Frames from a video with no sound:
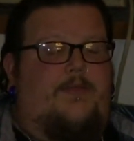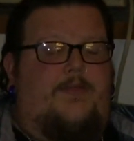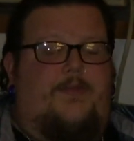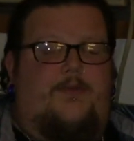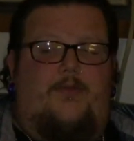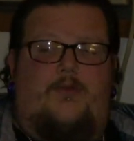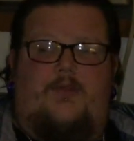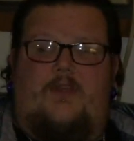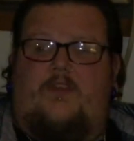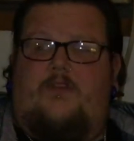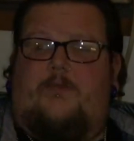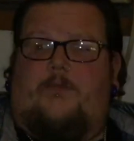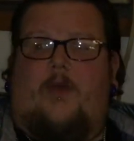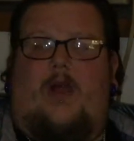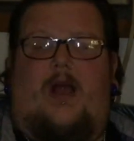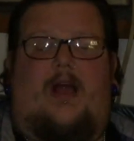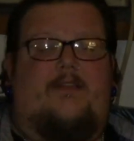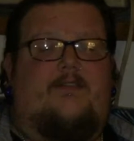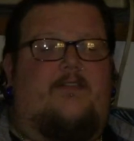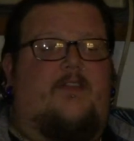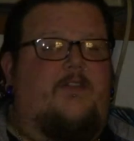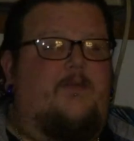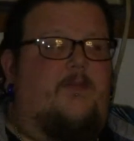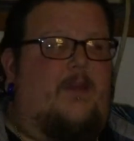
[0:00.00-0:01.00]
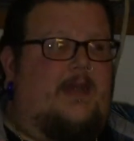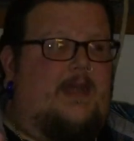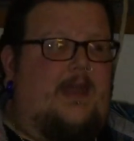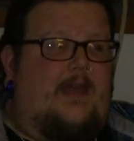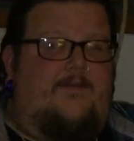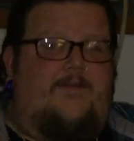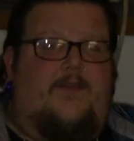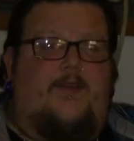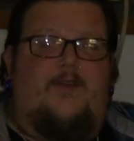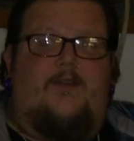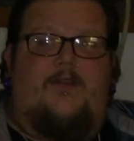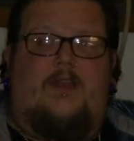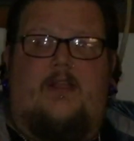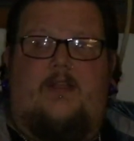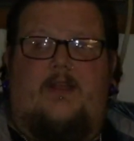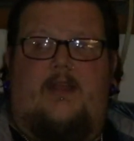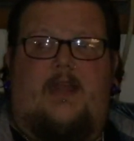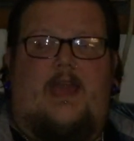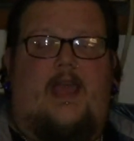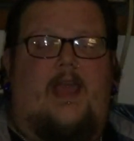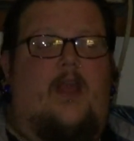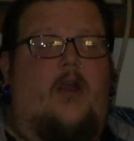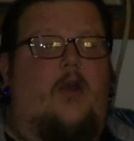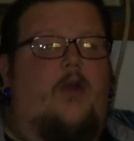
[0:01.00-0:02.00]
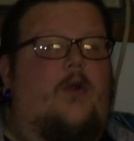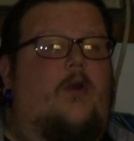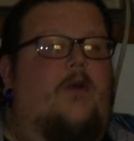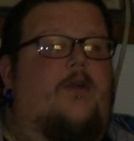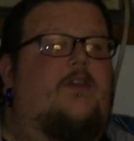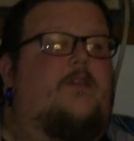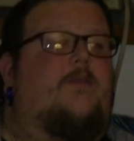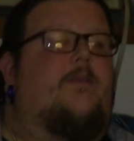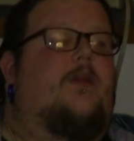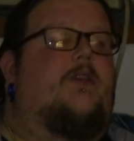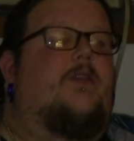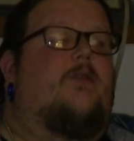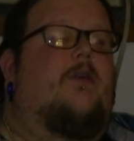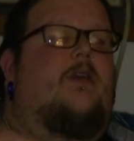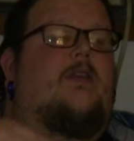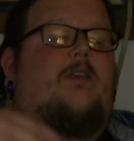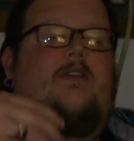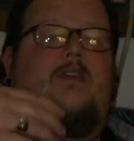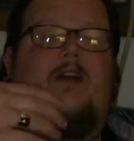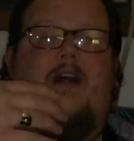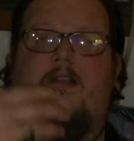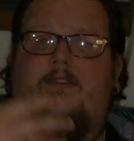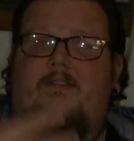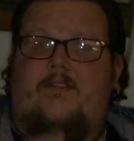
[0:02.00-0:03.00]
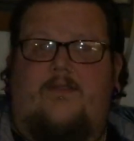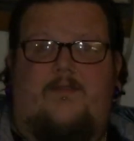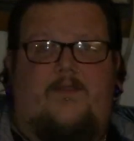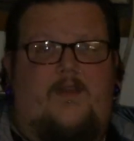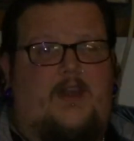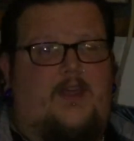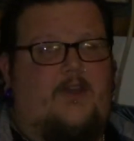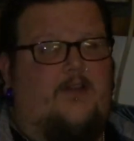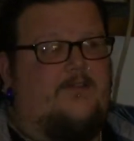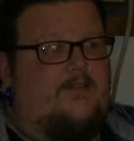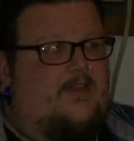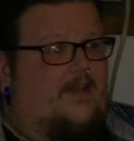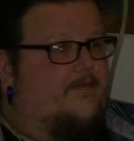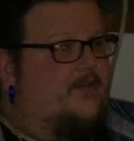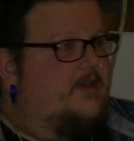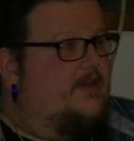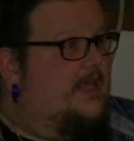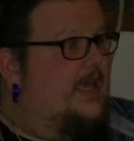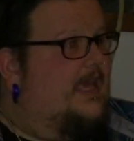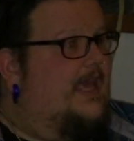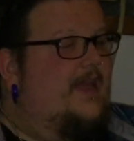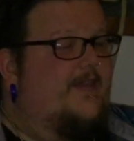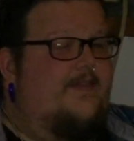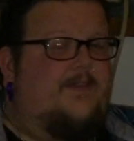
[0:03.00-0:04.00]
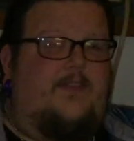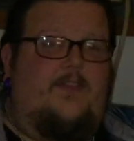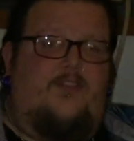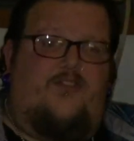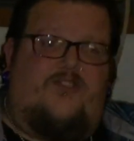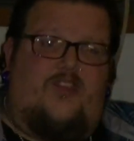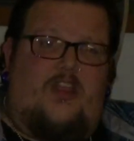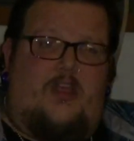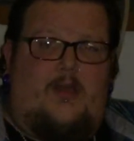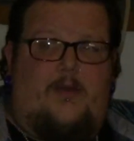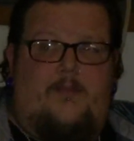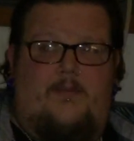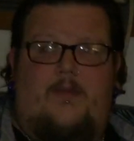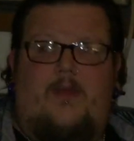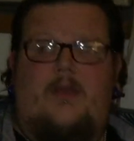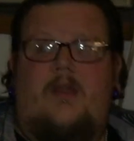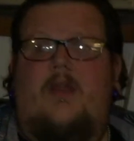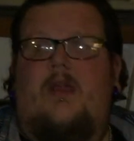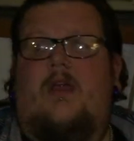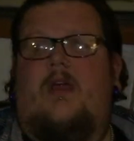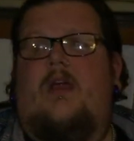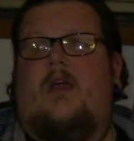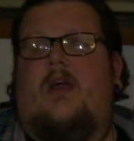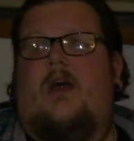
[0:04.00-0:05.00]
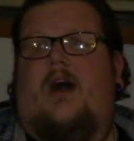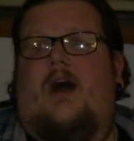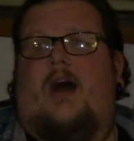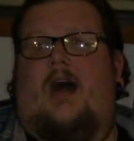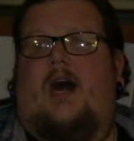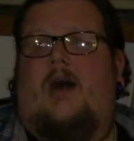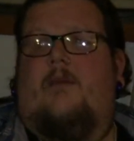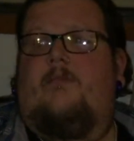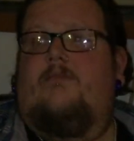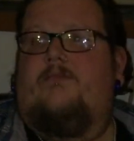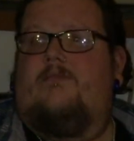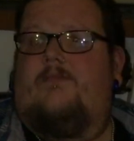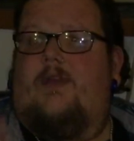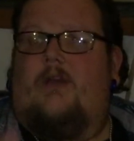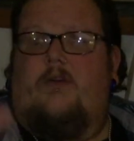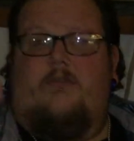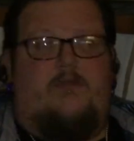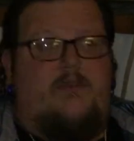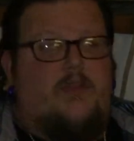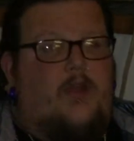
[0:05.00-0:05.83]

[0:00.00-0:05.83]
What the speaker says: Through this process, my nephew Dylan and I are going to be doing tons of videos every day at the gym, you know,